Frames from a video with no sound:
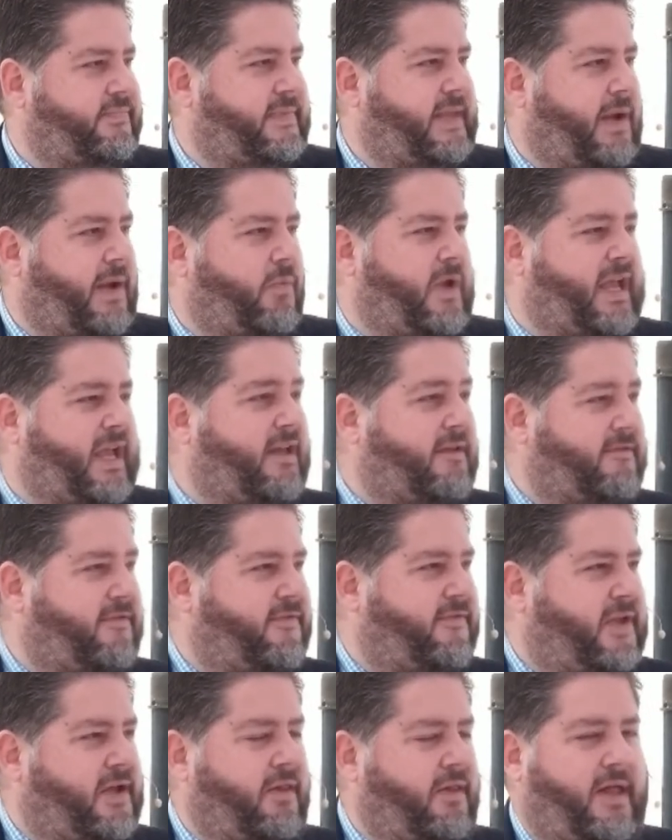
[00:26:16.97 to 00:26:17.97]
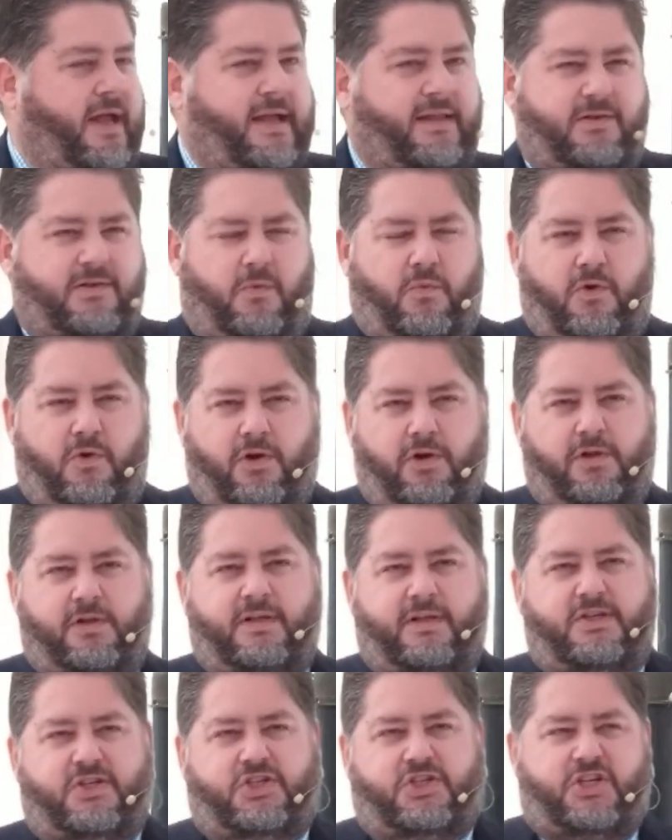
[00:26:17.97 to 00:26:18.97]
And we can feel like the world
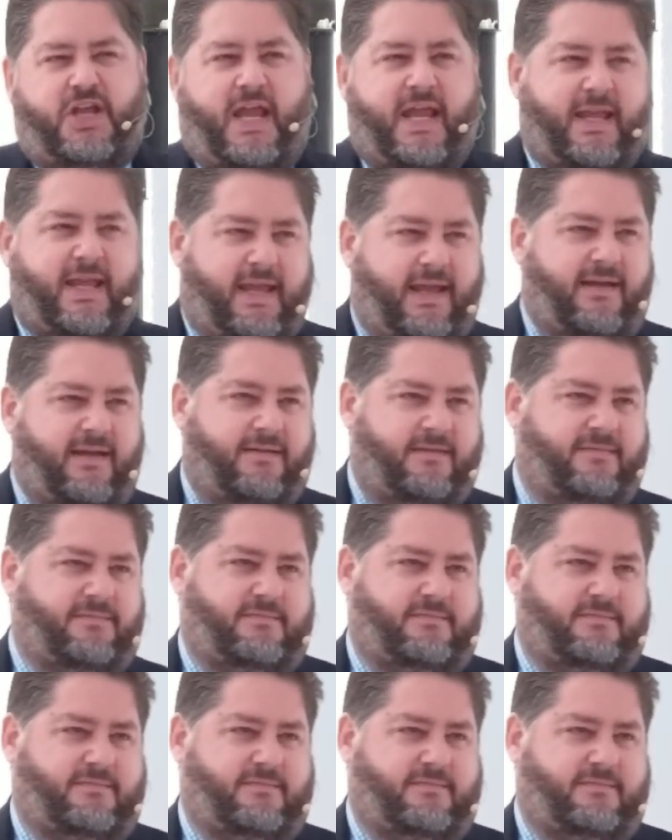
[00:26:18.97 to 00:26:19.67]
is shaking,